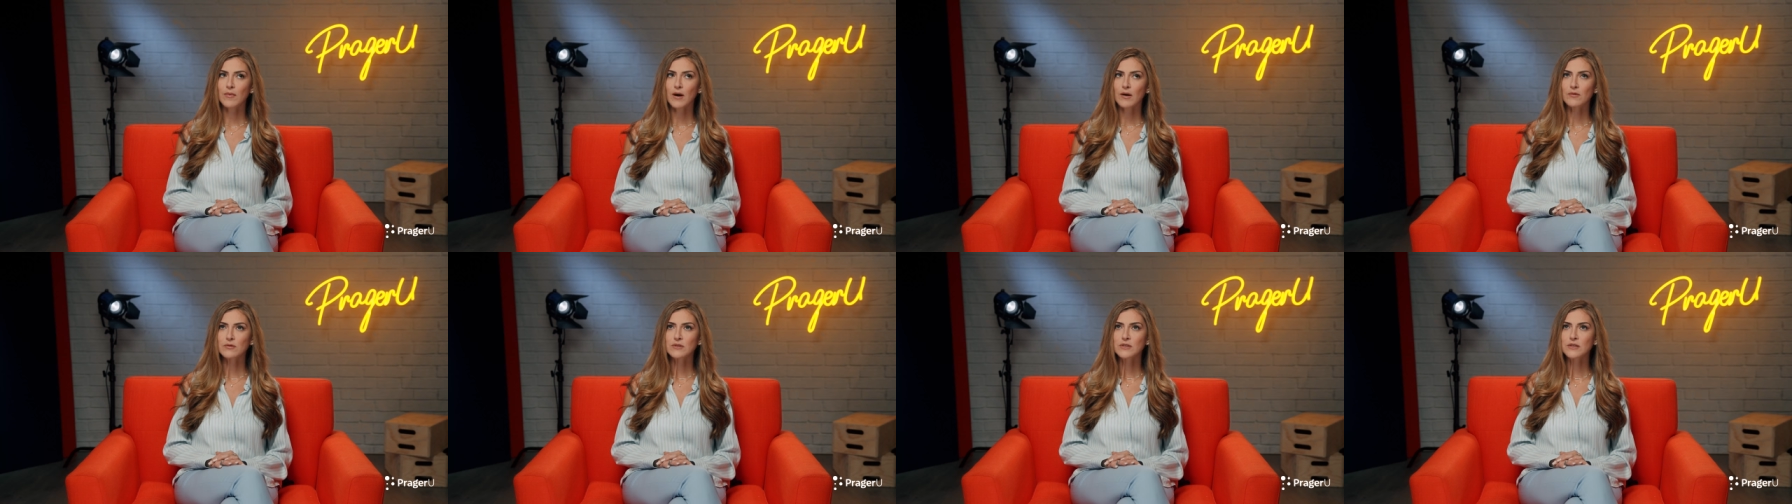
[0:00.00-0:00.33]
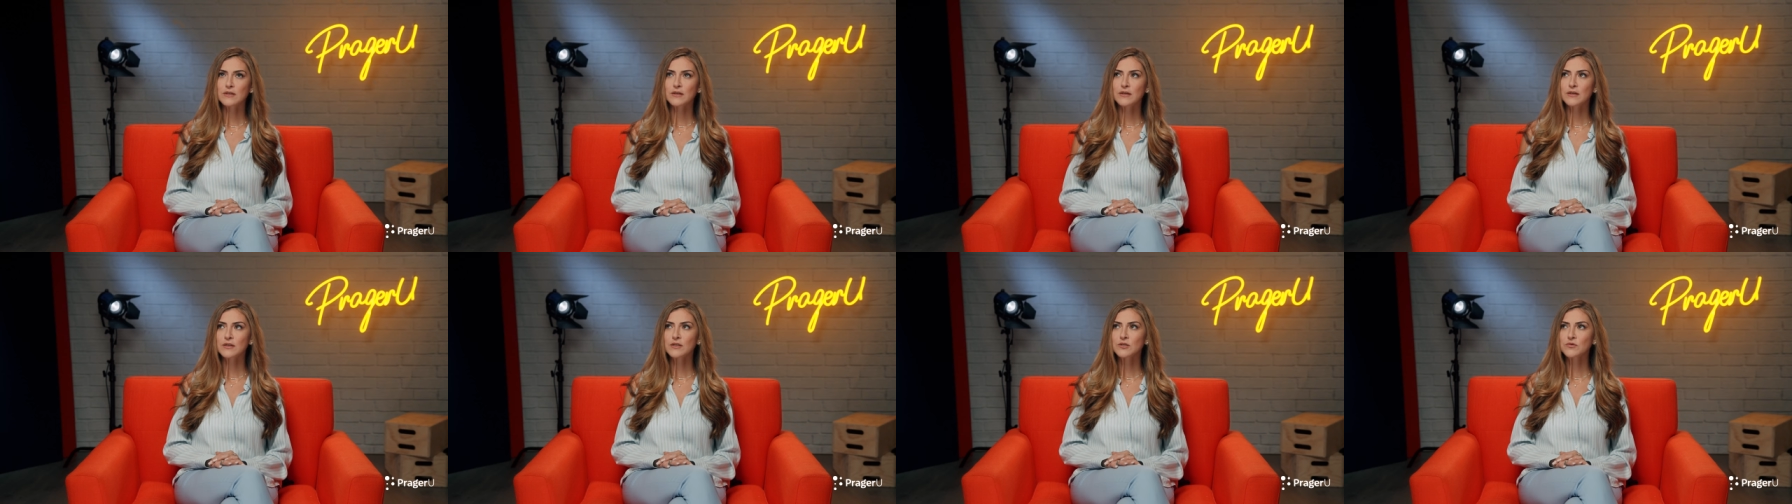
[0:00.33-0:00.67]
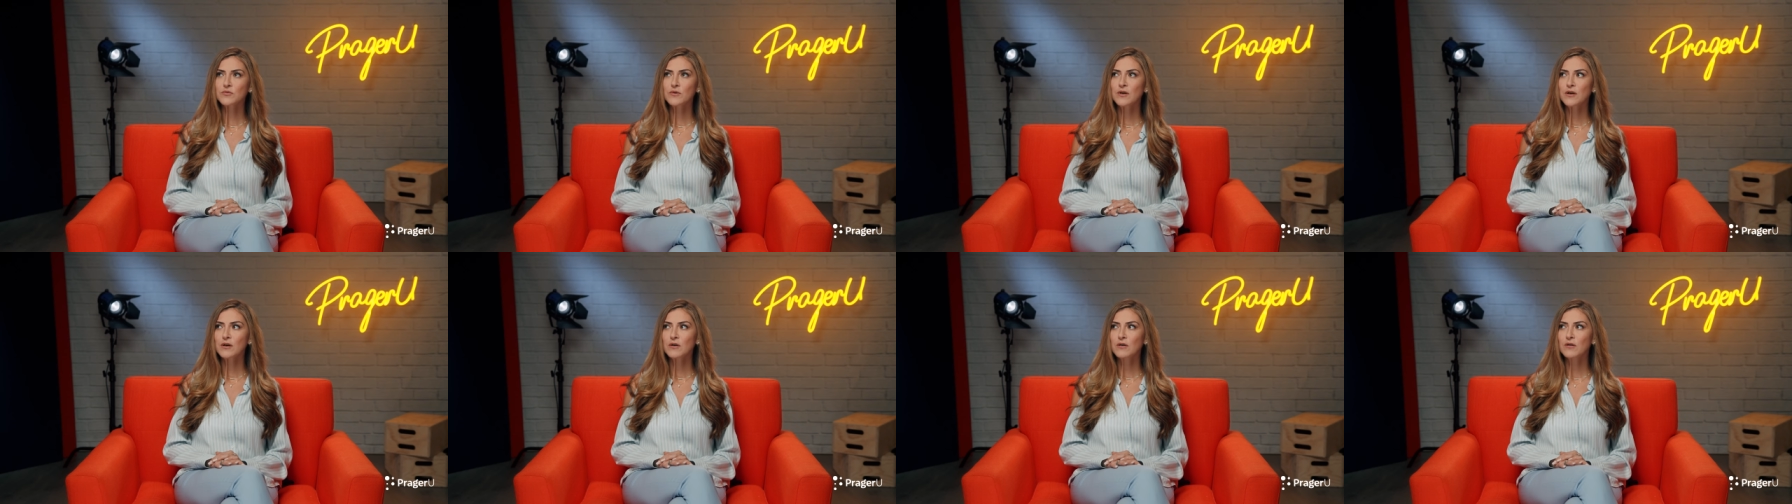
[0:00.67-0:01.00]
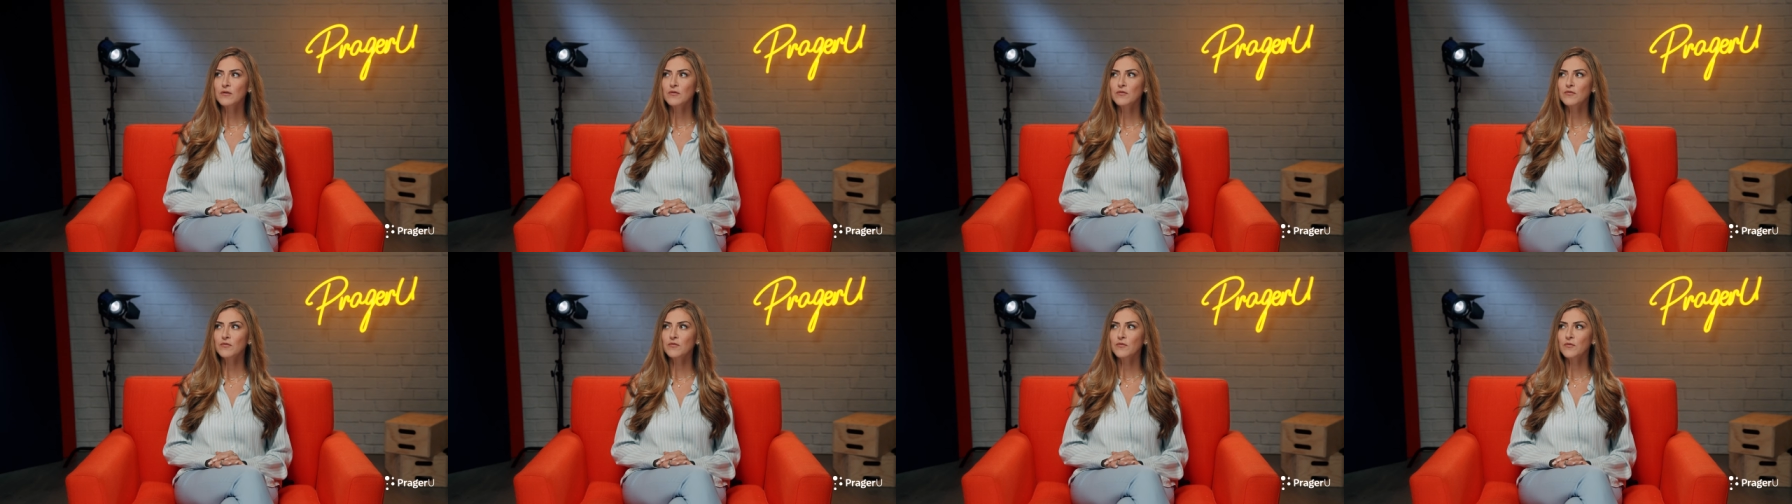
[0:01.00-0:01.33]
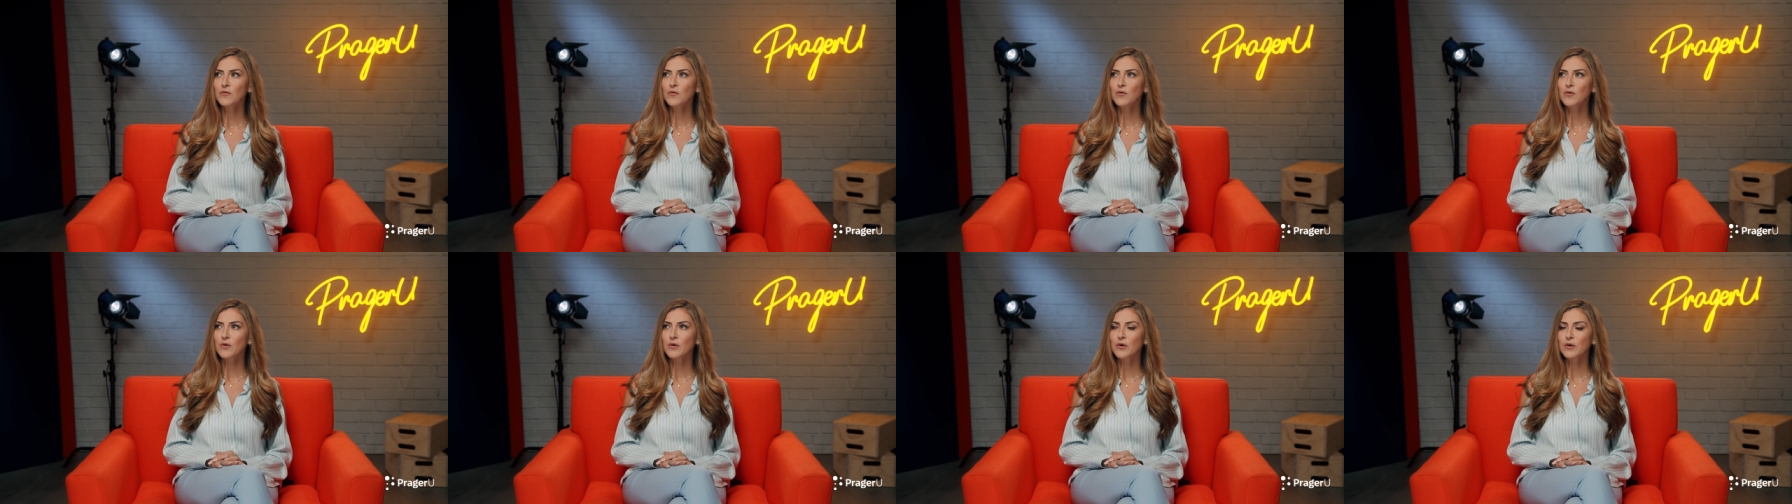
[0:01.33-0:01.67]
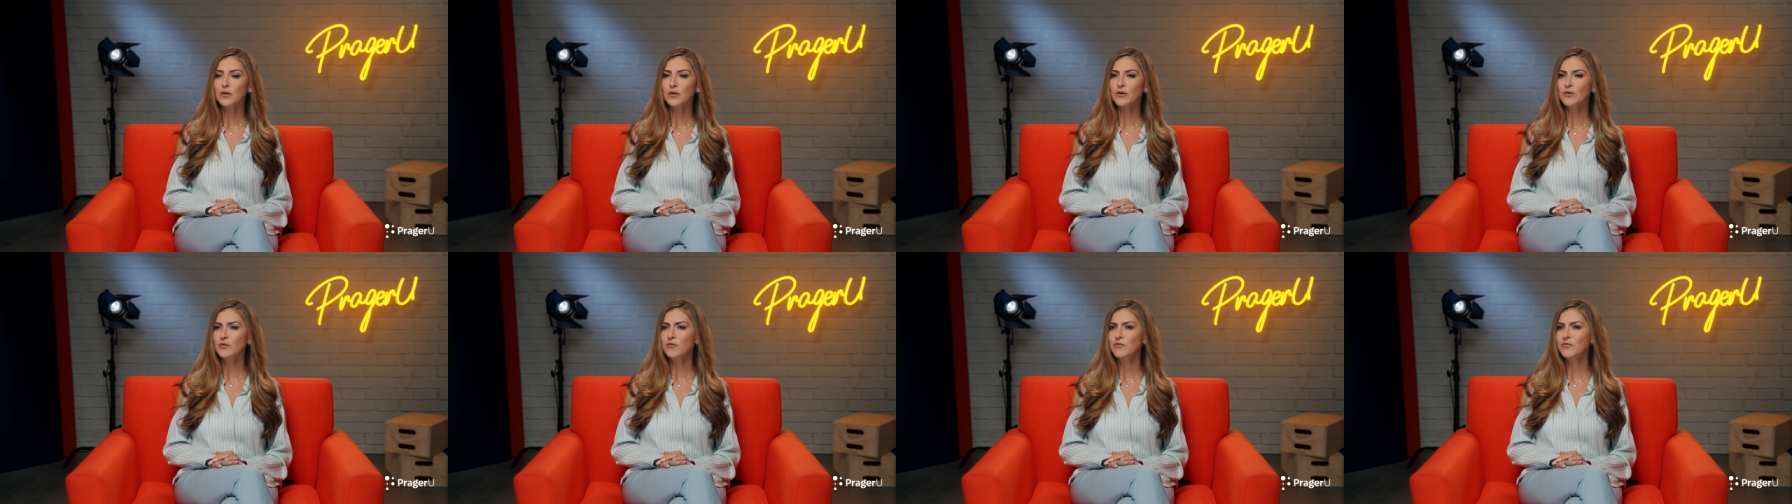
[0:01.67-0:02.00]
I was in Israel for a
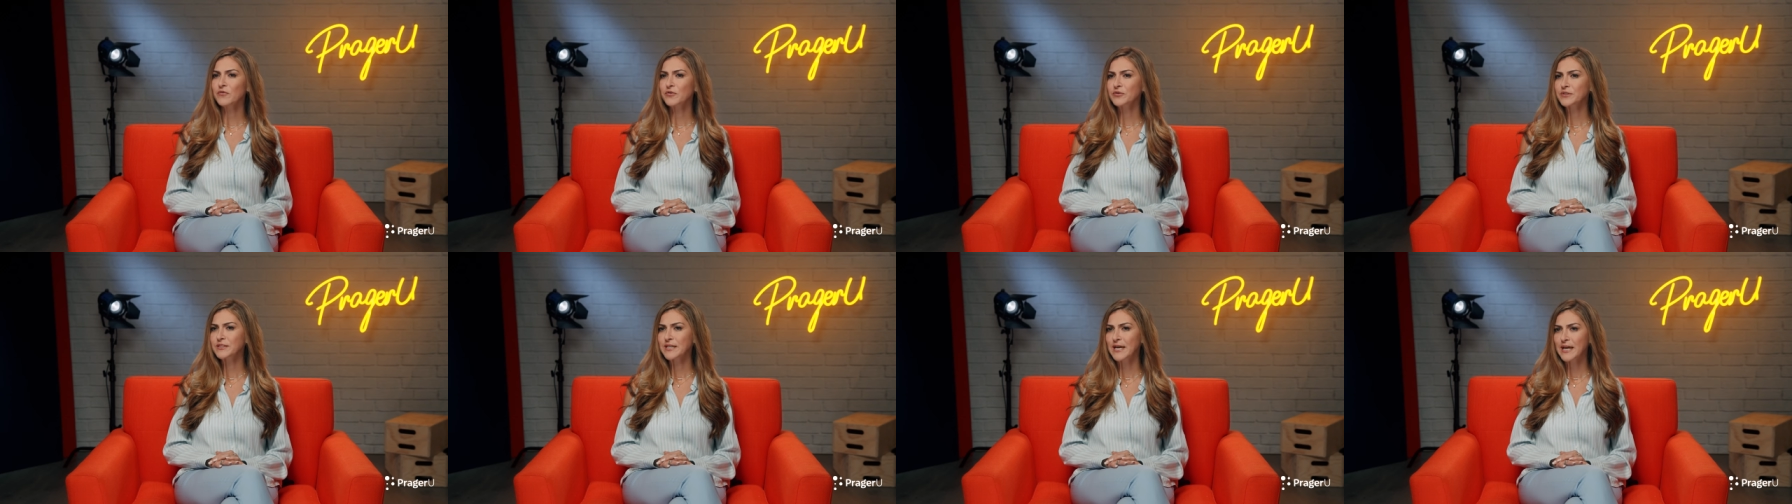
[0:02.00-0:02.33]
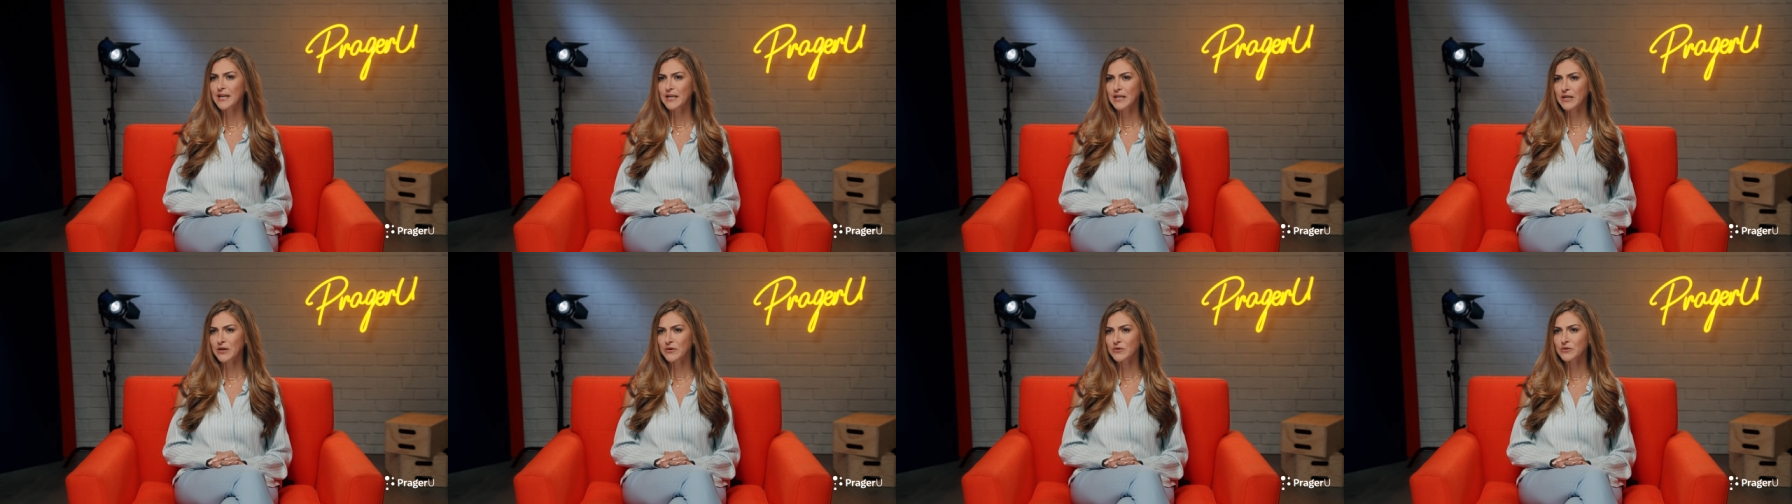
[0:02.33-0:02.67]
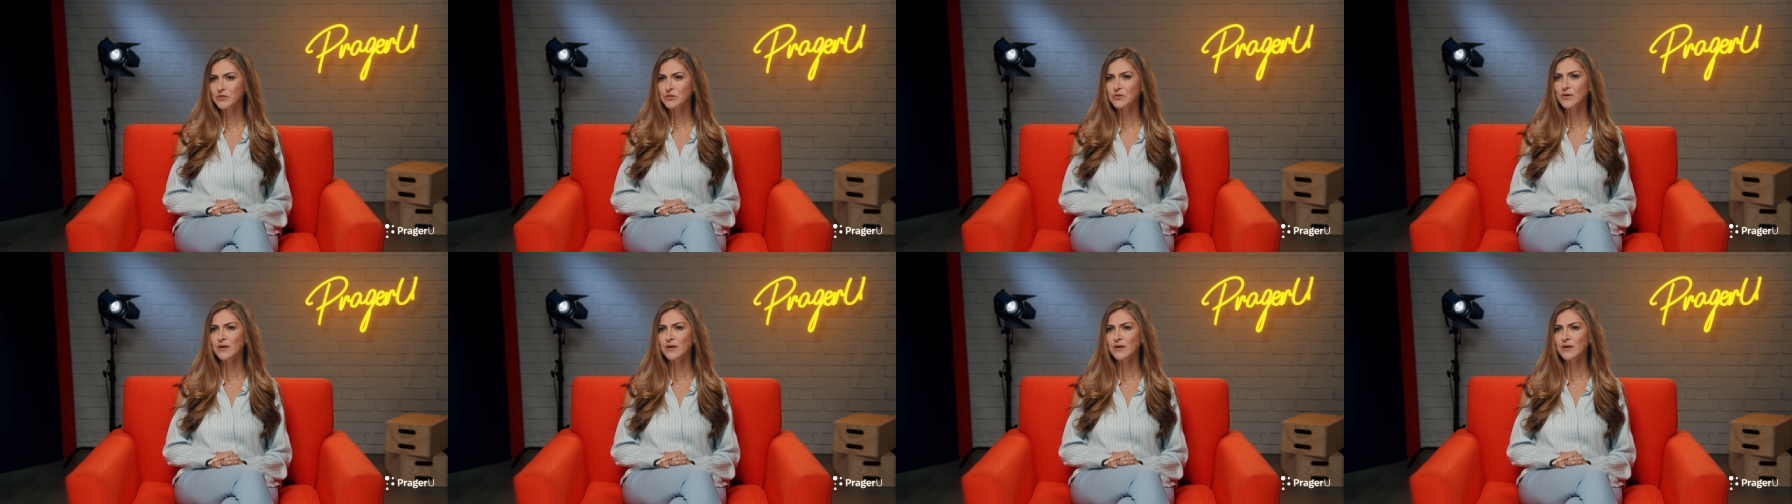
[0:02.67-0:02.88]
little over 10 years.